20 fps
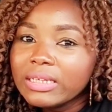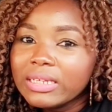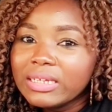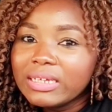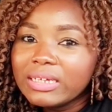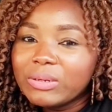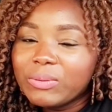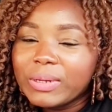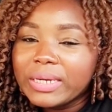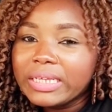
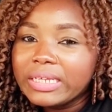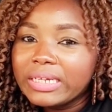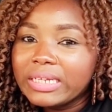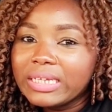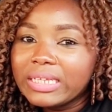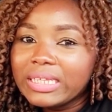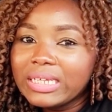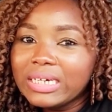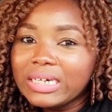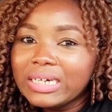what are you
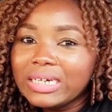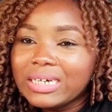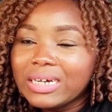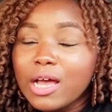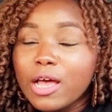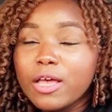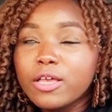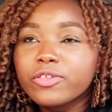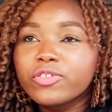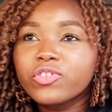gonna do?
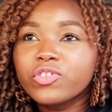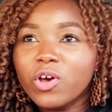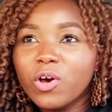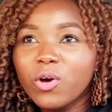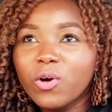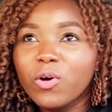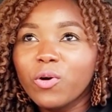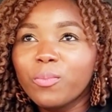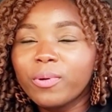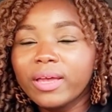
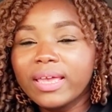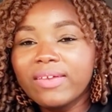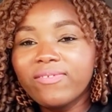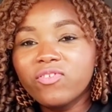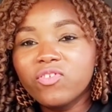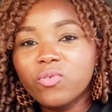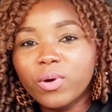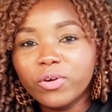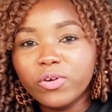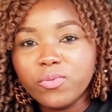So, but if
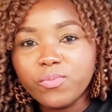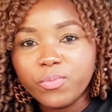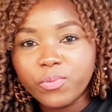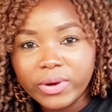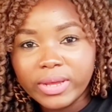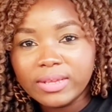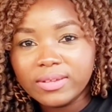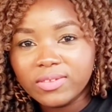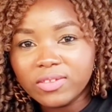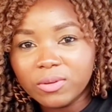you want to
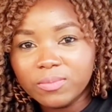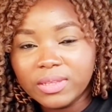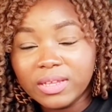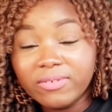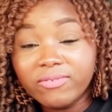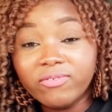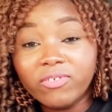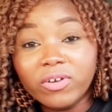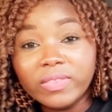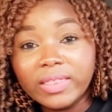bring something
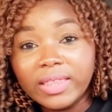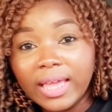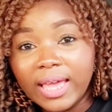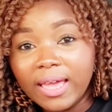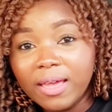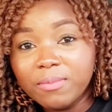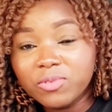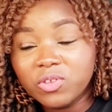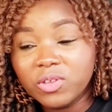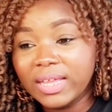for
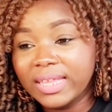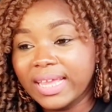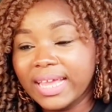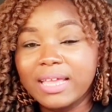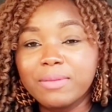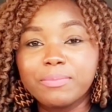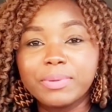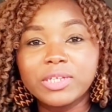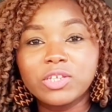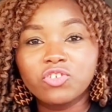them so that they
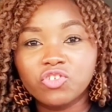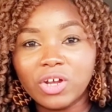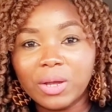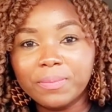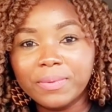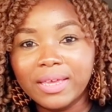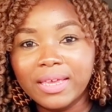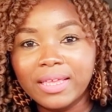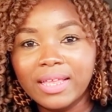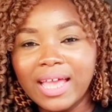can be
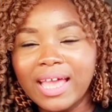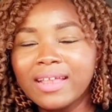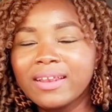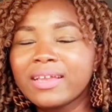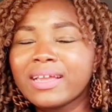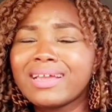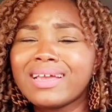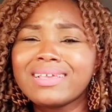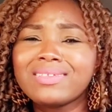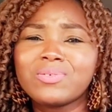trapped in,
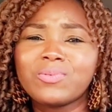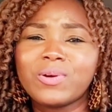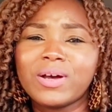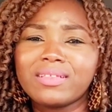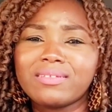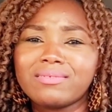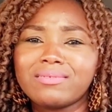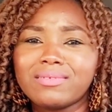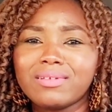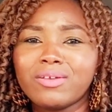and guess
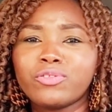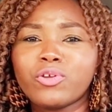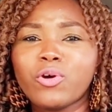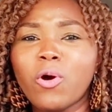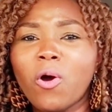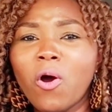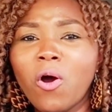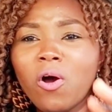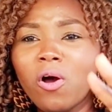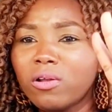what, the
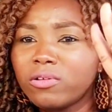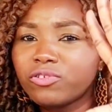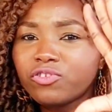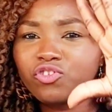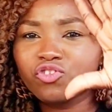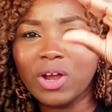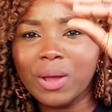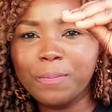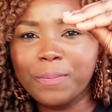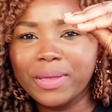whole
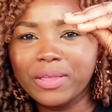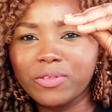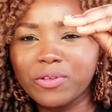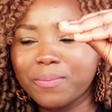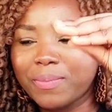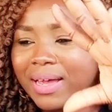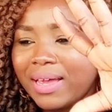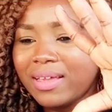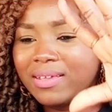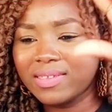trapping the
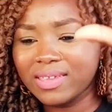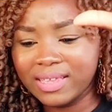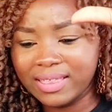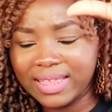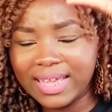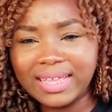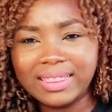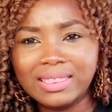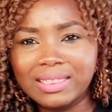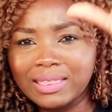mice in
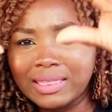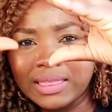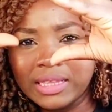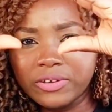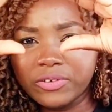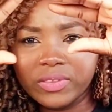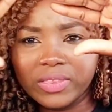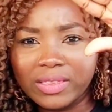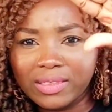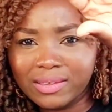that
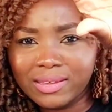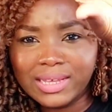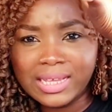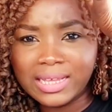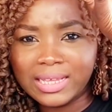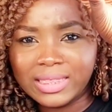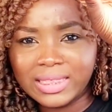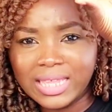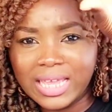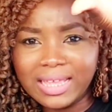little
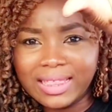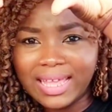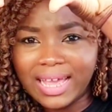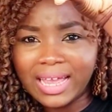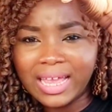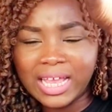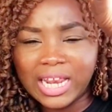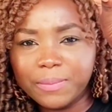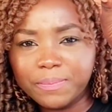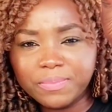thing
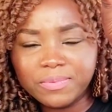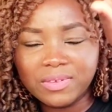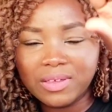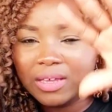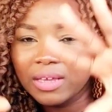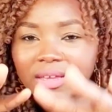that clips,